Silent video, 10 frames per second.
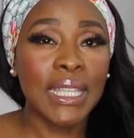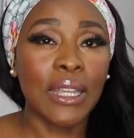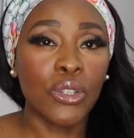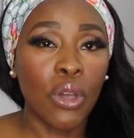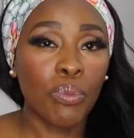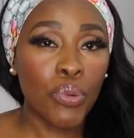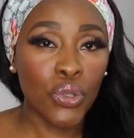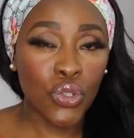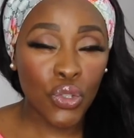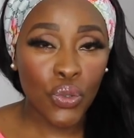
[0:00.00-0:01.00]
cannot
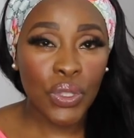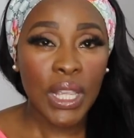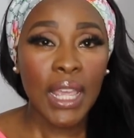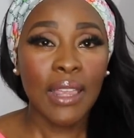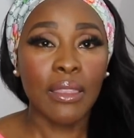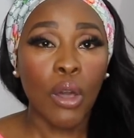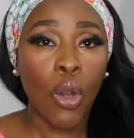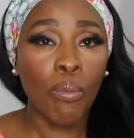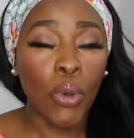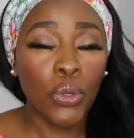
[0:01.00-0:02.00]
produce the
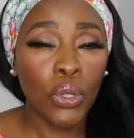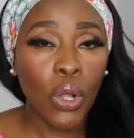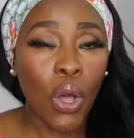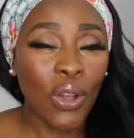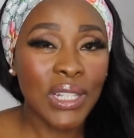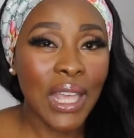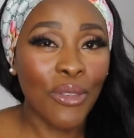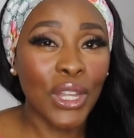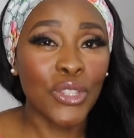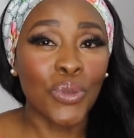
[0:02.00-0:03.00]
hormonal
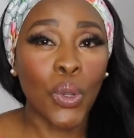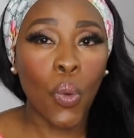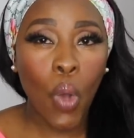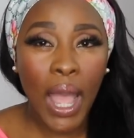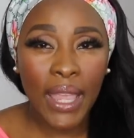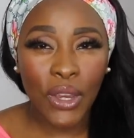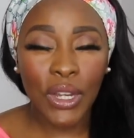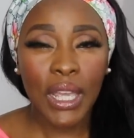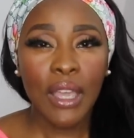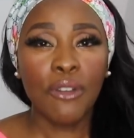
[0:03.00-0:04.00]
cocktail that is
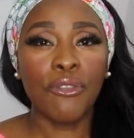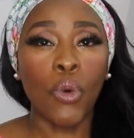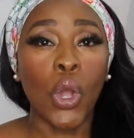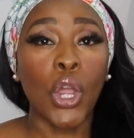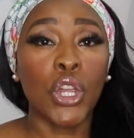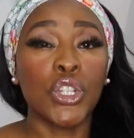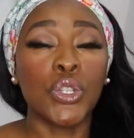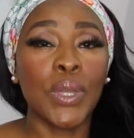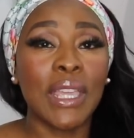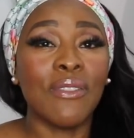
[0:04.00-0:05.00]
required for her
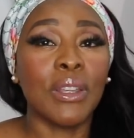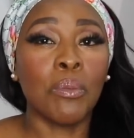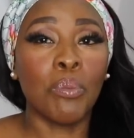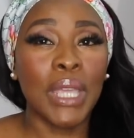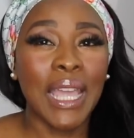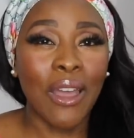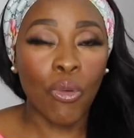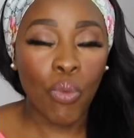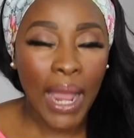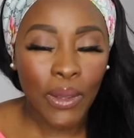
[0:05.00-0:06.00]
to even be
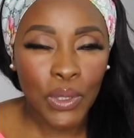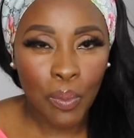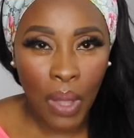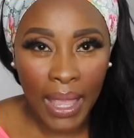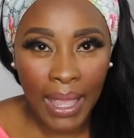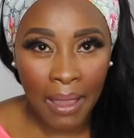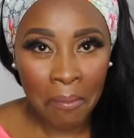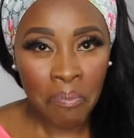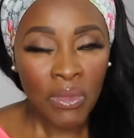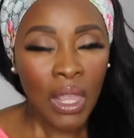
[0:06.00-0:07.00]
aroused by
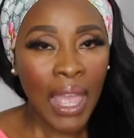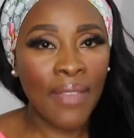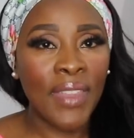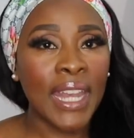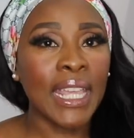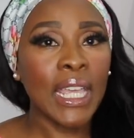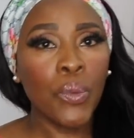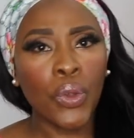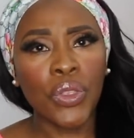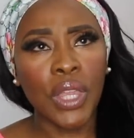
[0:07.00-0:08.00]
him. And then
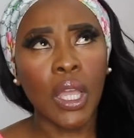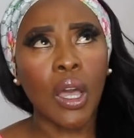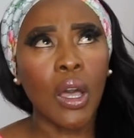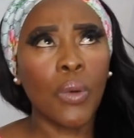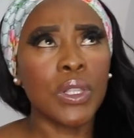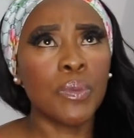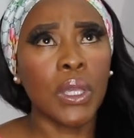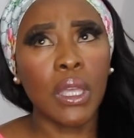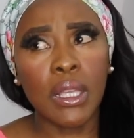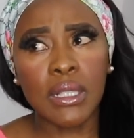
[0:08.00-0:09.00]
he will think, oh, it's
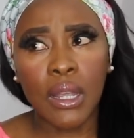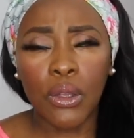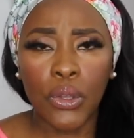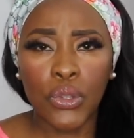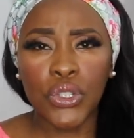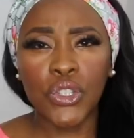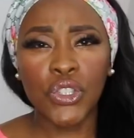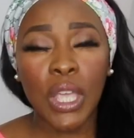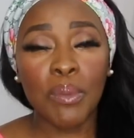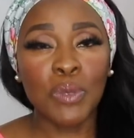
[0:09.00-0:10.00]
because I don't go to the
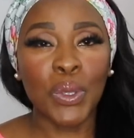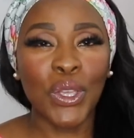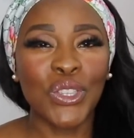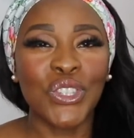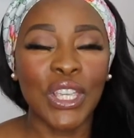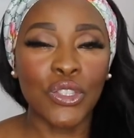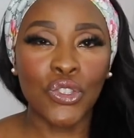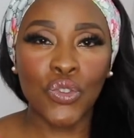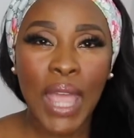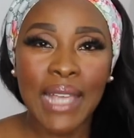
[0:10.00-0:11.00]
gym, it's because she is
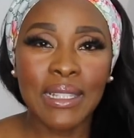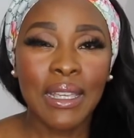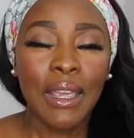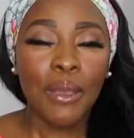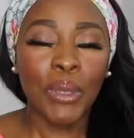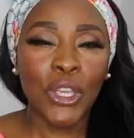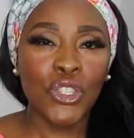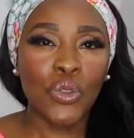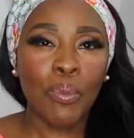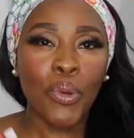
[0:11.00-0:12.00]
stressed,
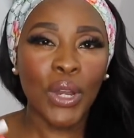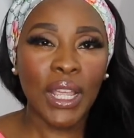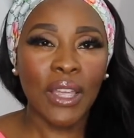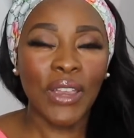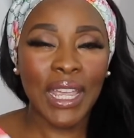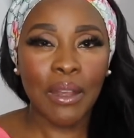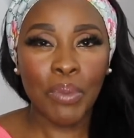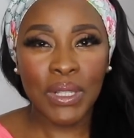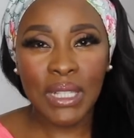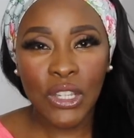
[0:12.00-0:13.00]
because you are putting her in a
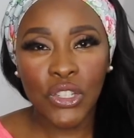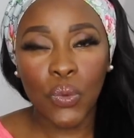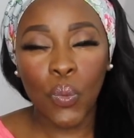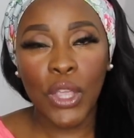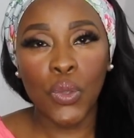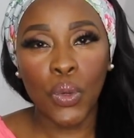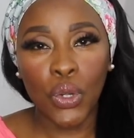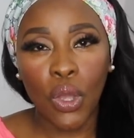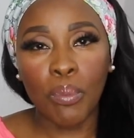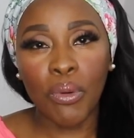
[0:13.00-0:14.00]
position where you are
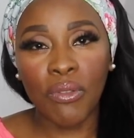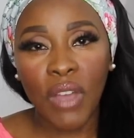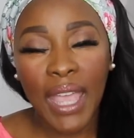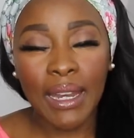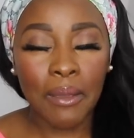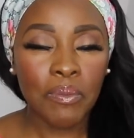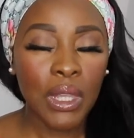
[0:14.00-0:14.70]
not providing.